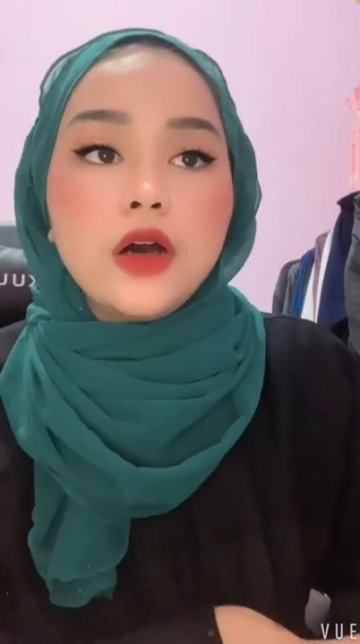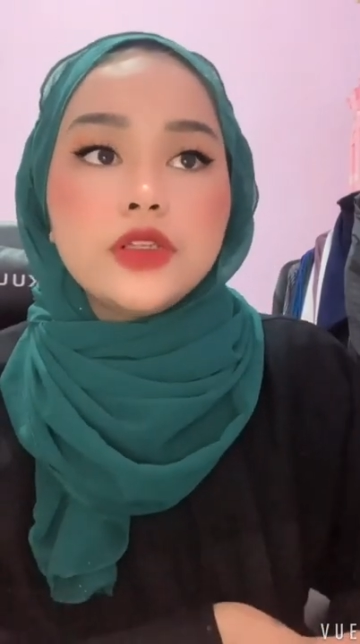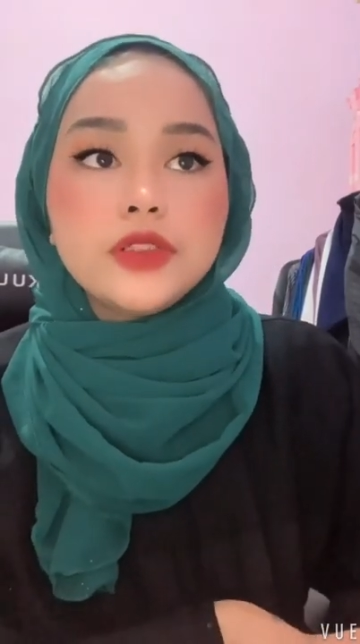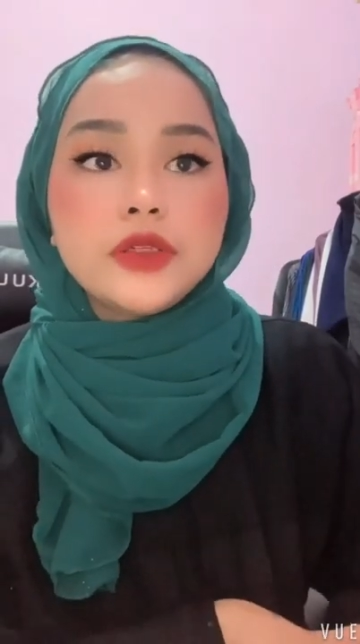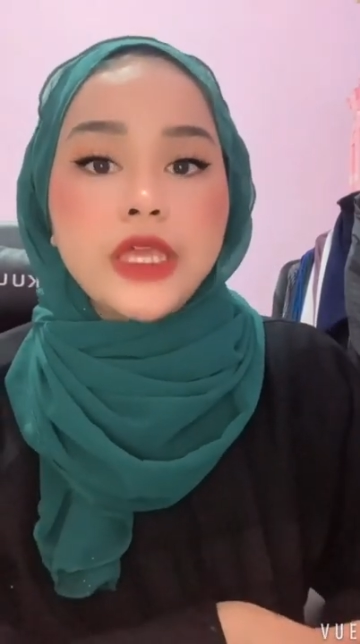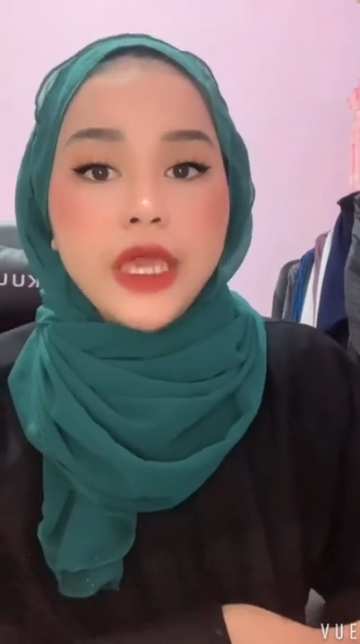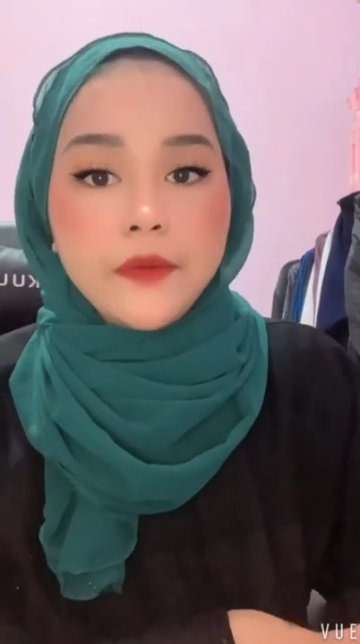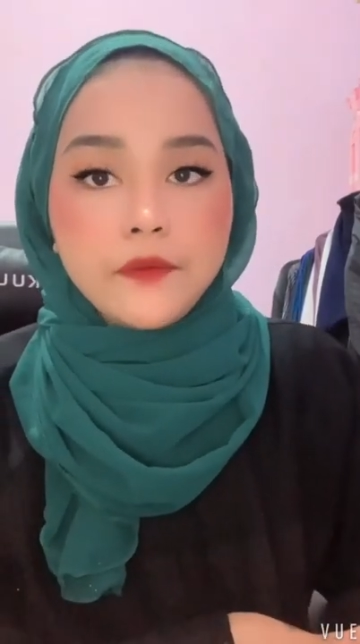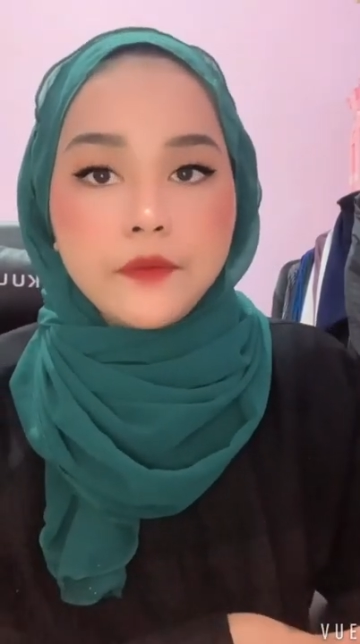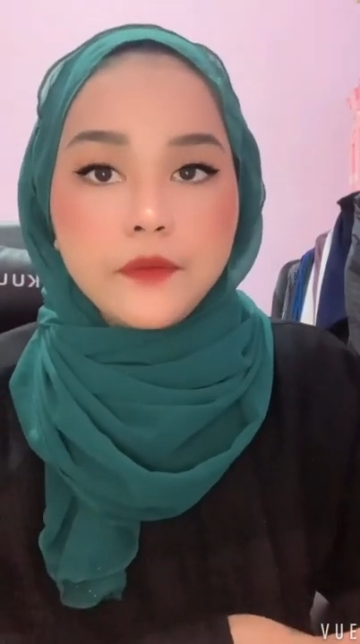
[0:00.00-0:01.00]
also
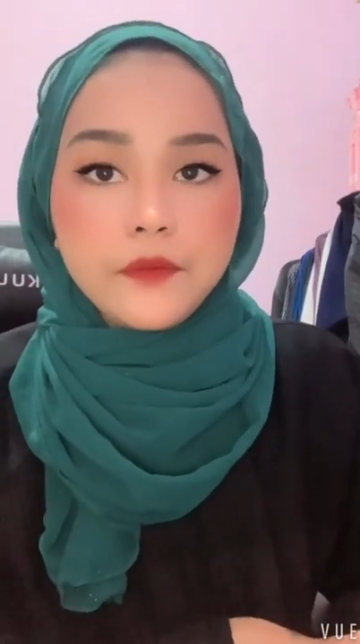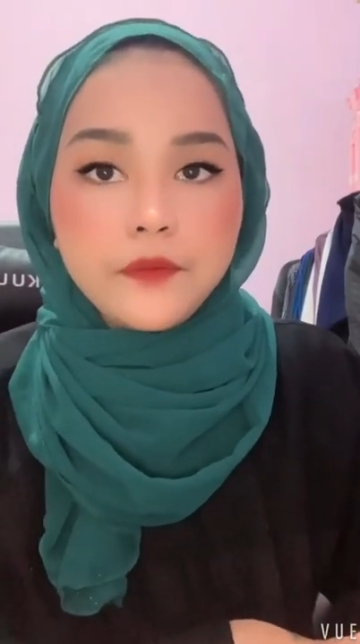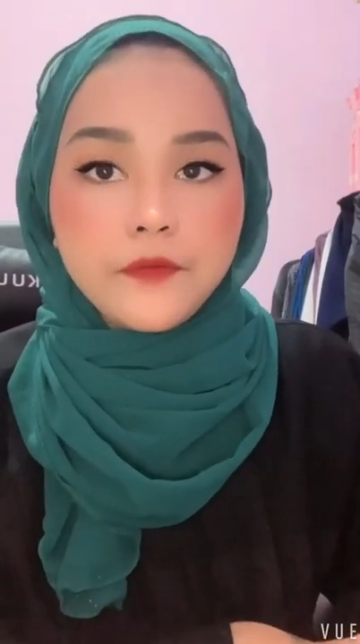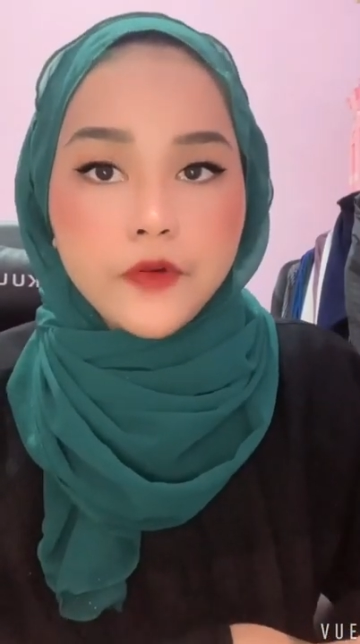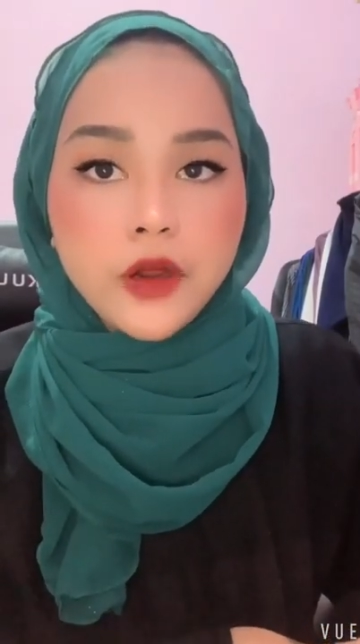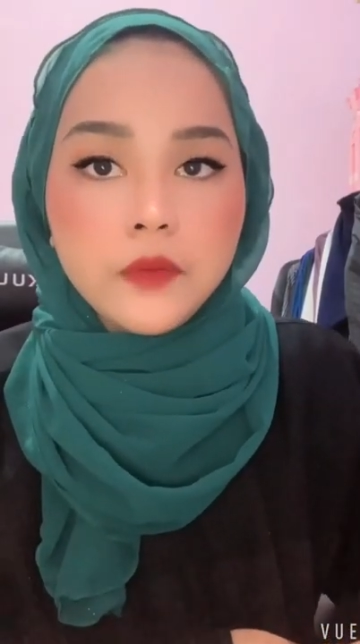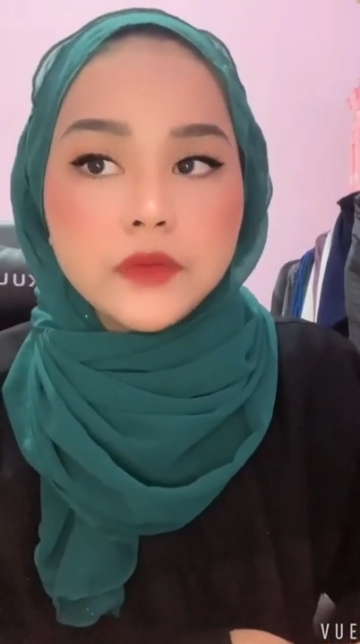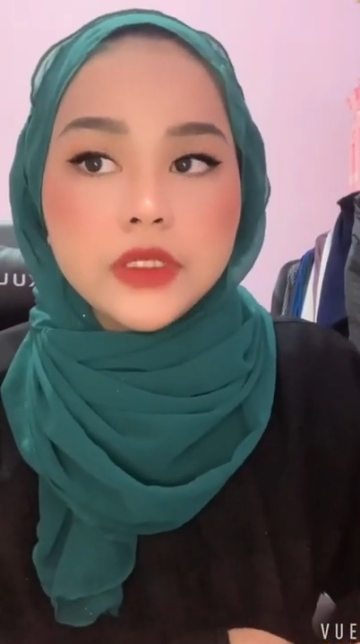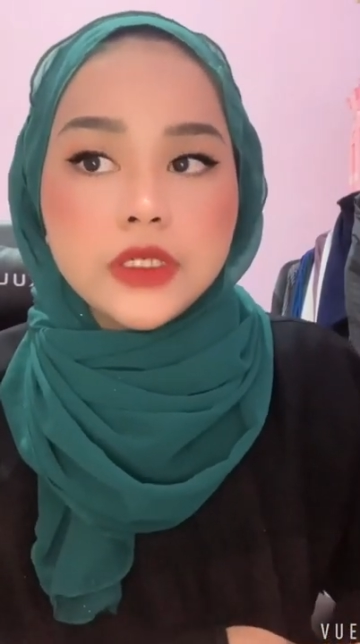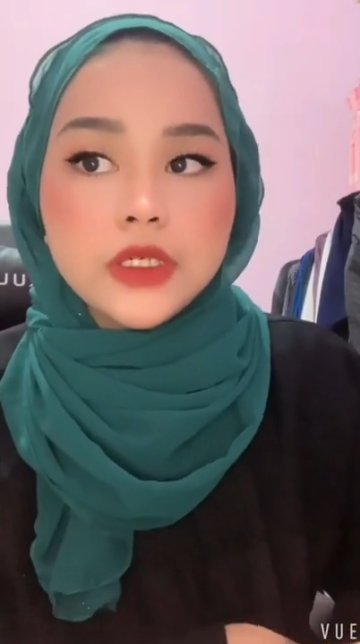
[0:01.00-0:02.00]
came
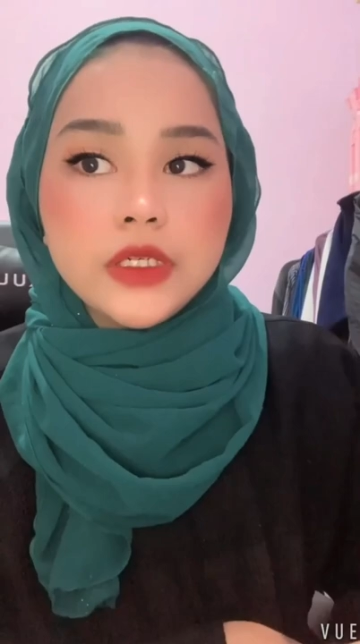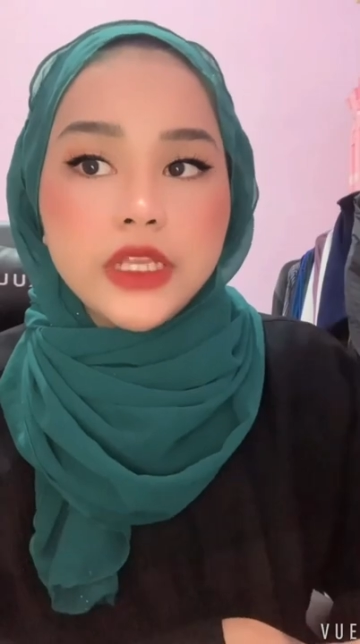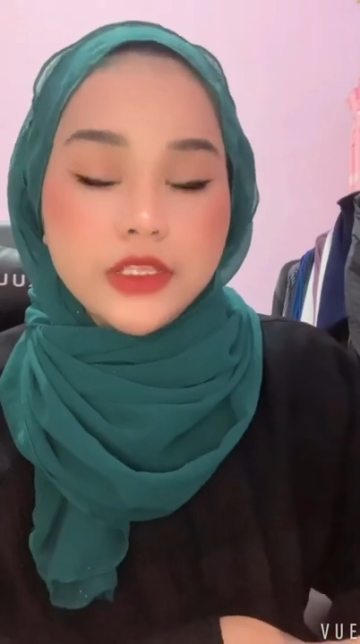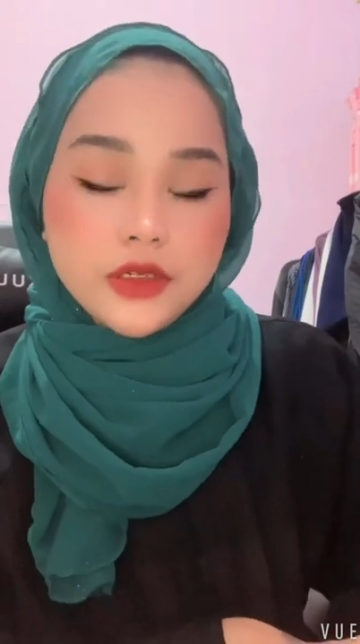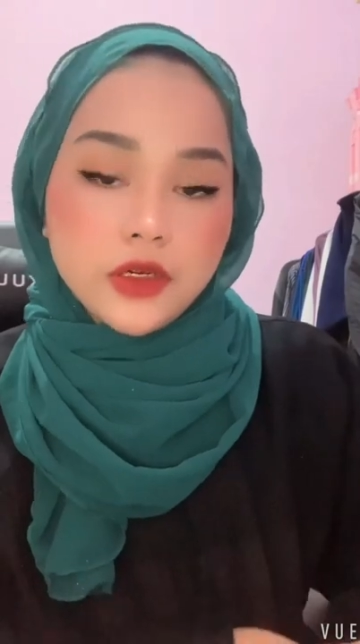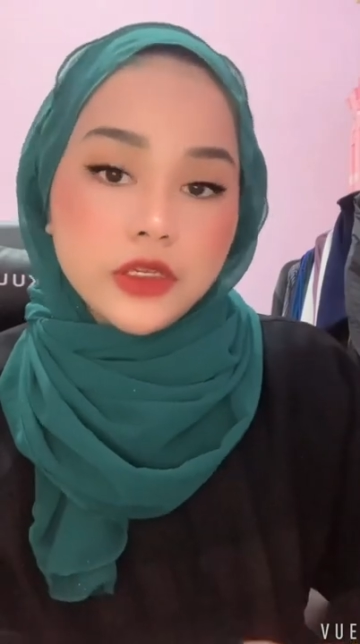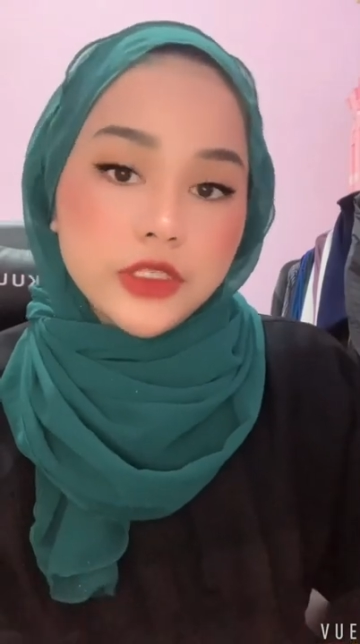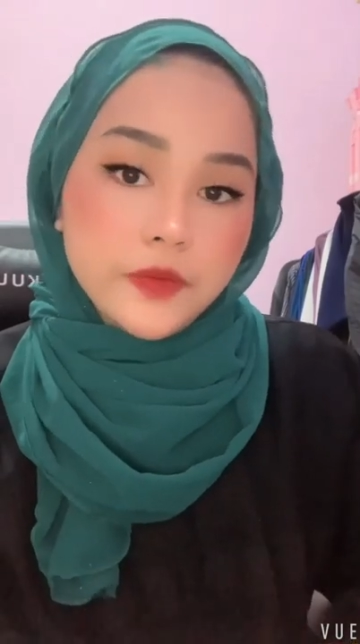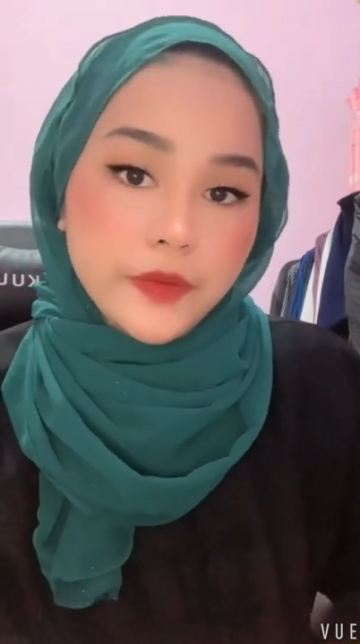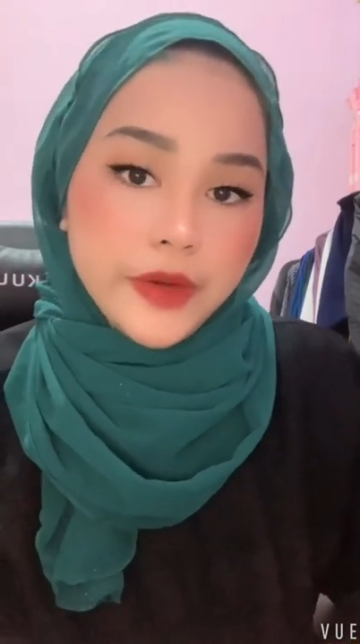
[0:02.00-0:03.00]
from the natural
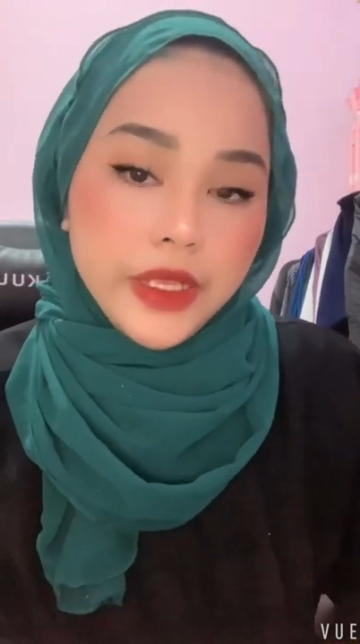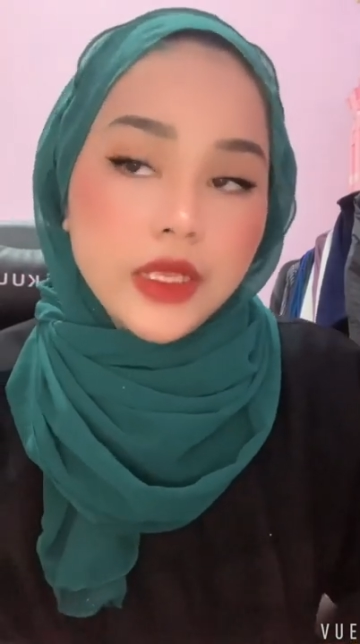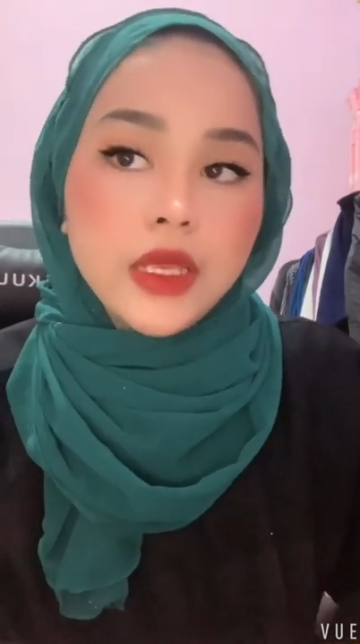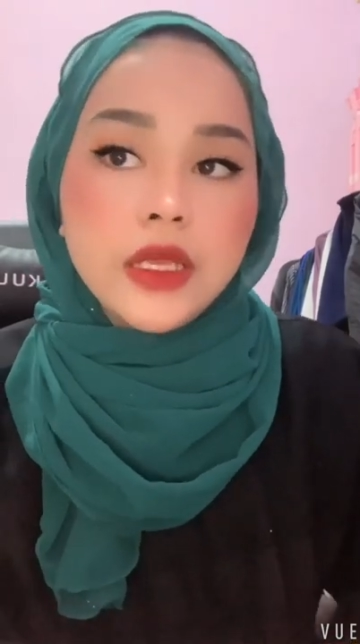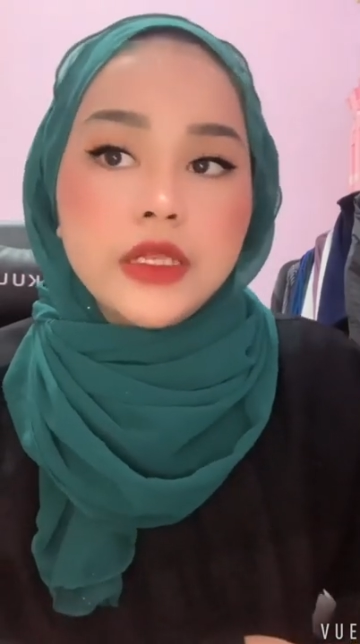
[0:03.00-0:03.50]
hot spring,